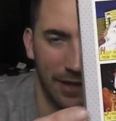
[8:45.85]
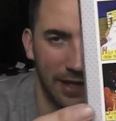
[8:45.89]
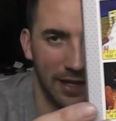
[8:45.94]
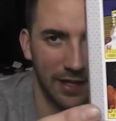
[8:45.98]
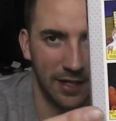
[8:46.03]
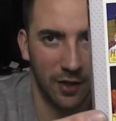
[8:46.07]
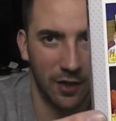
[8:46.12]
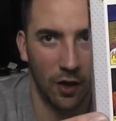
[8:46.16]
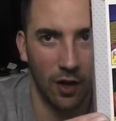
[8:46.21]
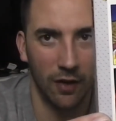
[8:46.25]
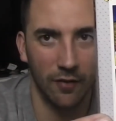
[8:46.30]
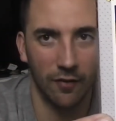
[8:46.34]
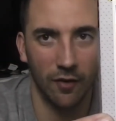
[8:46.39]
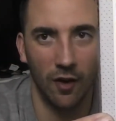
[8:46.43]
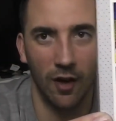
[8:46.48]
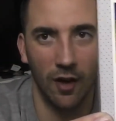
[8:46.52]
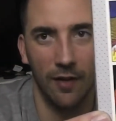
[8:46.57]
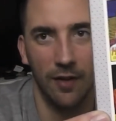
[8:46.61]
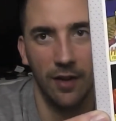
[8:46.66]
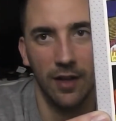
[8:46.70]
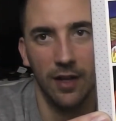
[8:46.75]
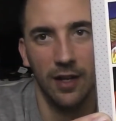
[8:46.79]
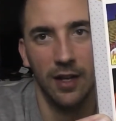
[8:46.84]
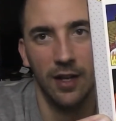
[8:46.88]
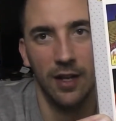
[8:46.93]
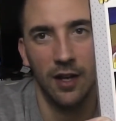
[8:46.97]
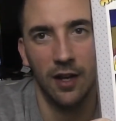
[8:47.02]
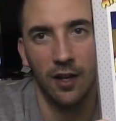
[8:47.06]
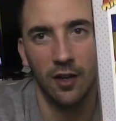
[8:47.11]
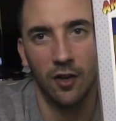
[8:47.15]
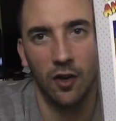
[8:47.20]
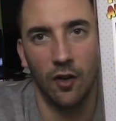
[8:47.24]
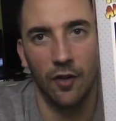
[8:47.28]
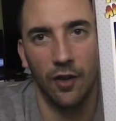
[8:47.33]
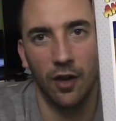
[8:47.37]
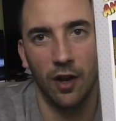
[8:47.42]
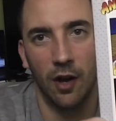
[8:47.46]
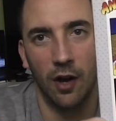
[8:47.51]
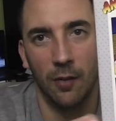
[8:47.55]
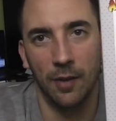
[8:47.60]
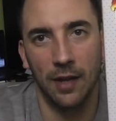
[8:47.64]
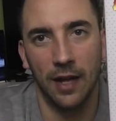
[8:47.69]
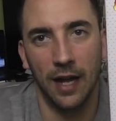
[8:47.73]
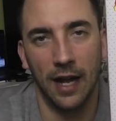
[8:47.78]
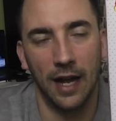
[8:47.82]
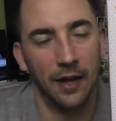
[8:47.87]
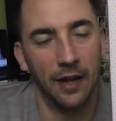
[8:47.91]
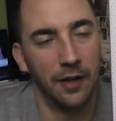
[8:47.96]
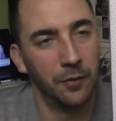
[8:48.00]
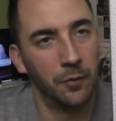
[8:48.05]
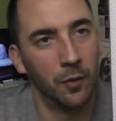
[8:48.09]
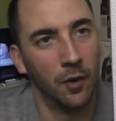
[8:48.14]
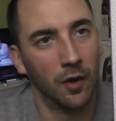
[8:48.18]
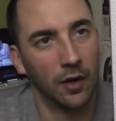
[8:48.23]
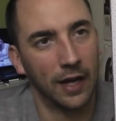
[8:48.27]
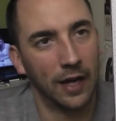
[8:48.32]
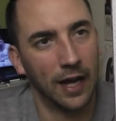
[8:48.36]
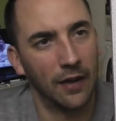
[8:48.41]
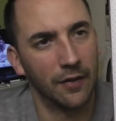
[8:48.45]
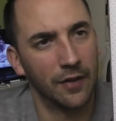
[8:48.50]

It's kind of like a bit how you work it.